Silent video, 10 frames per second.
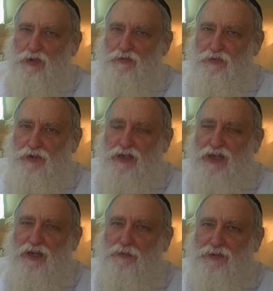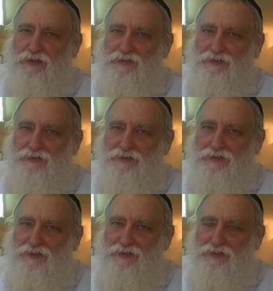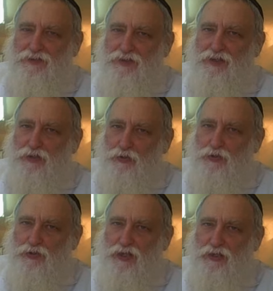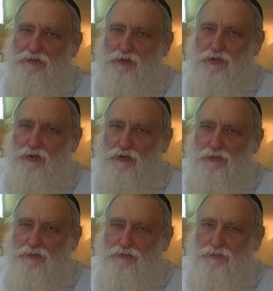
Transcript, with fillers: But if you're not happy, then they also have your soul.